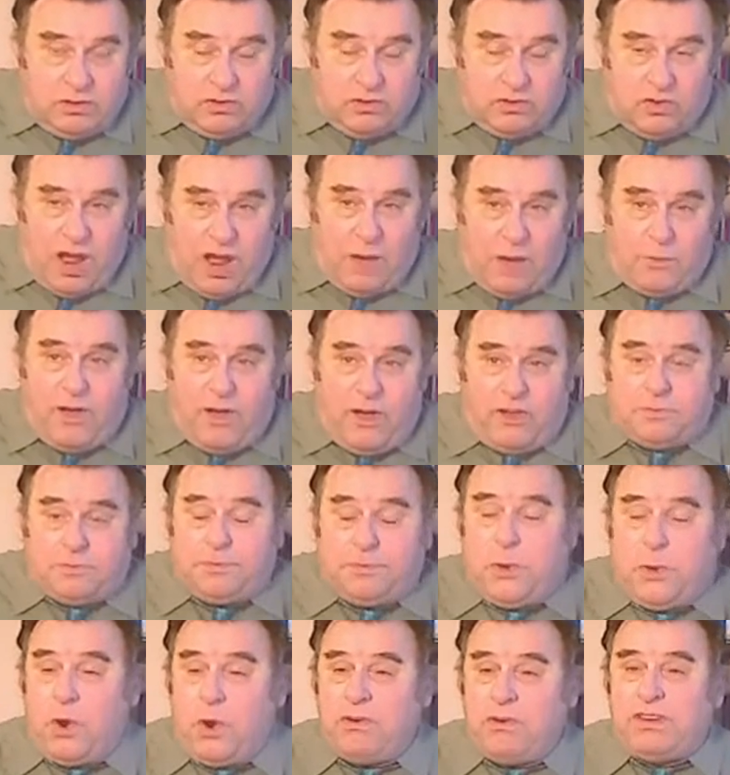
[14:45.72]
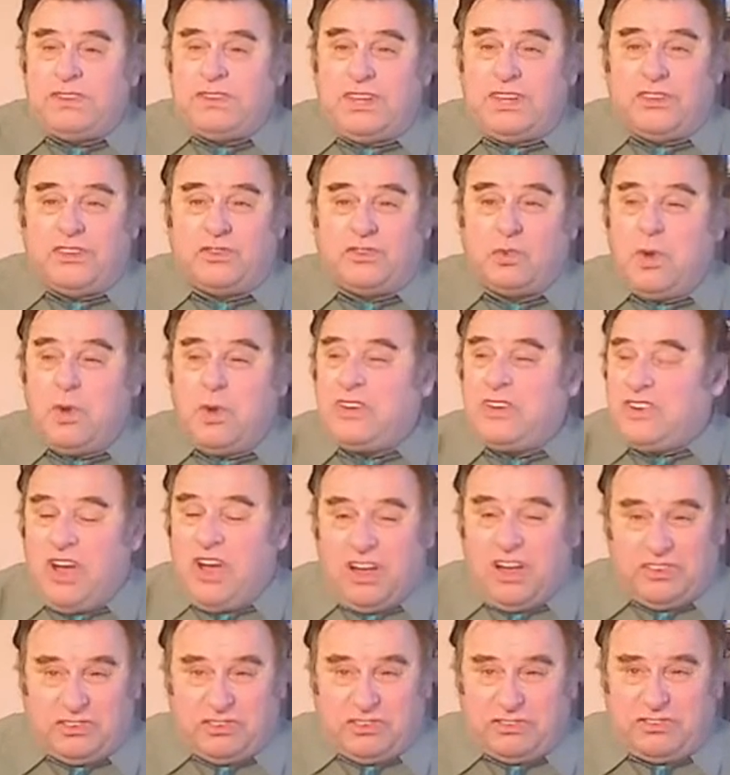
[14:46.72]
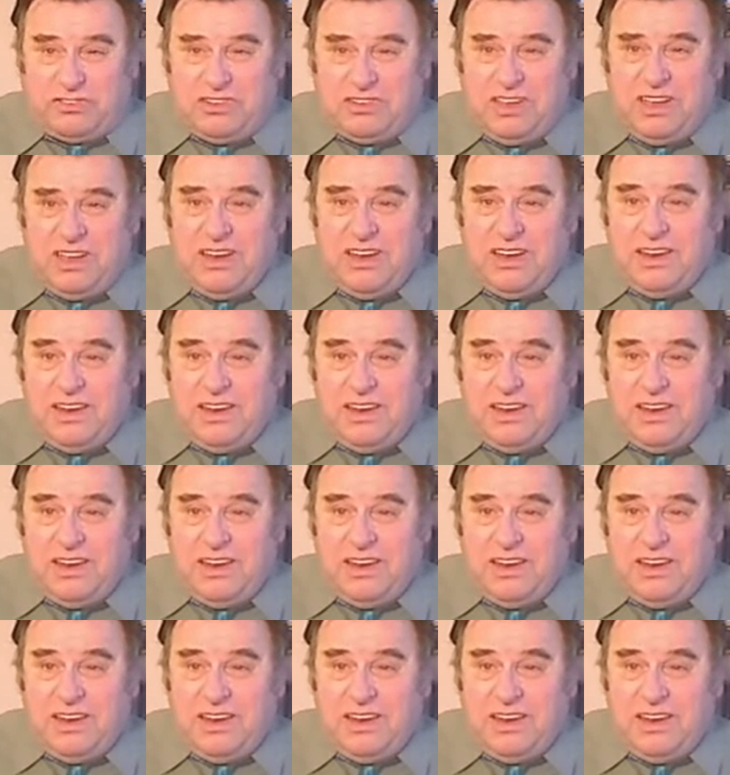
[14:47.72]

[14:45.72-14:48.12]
Cromwell's Puritans, witch hunts,